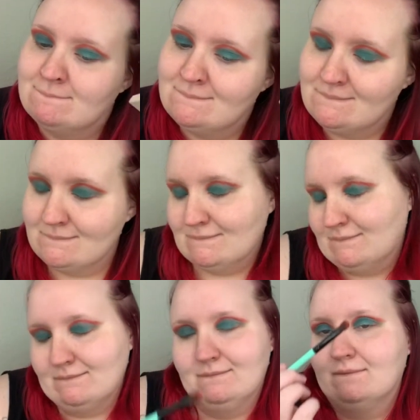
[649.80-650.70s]

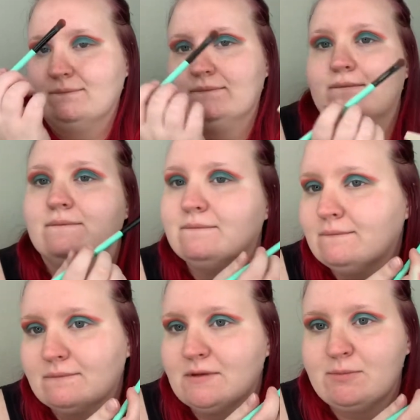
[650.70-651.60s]

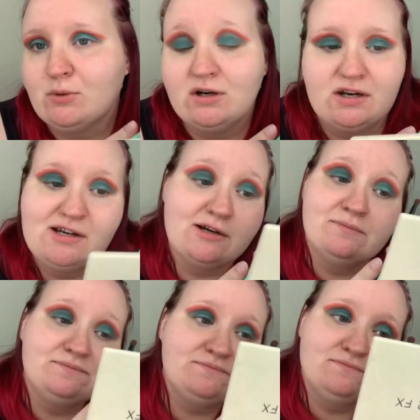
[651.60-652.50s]
But we're already here.
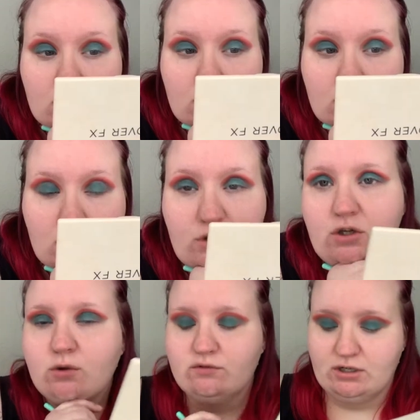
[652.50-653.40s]
We're going to
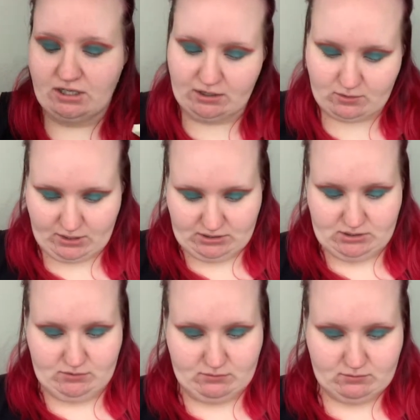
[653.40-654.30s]
go in for a halo eye
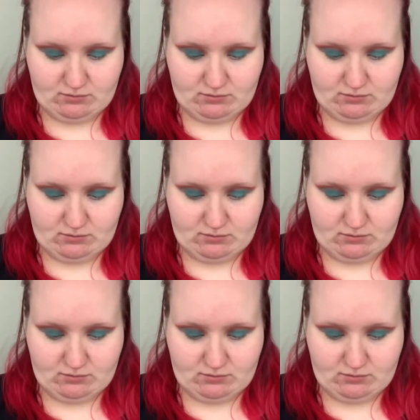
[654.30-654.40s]
too.